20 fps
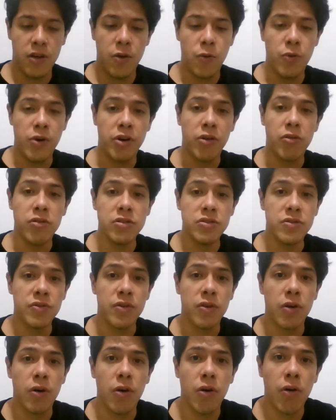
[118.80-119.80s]
We're going to
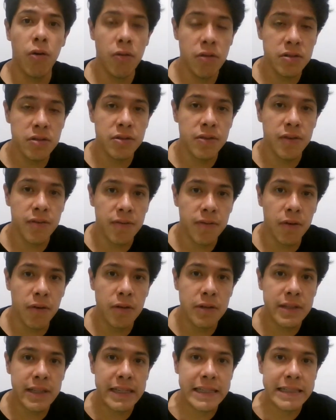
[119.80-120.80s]
also
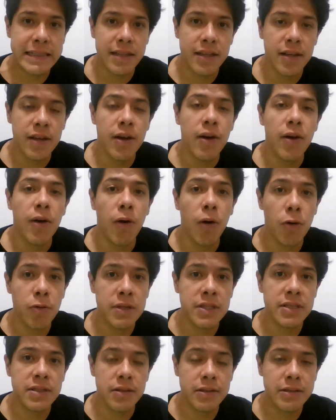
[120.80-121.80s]
fold it
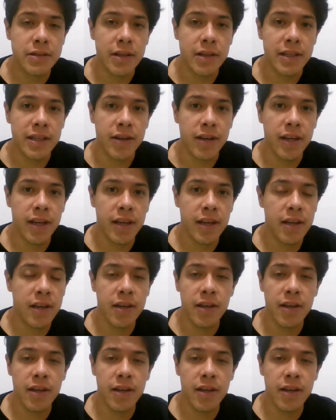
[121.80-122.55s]
horizontally, okay?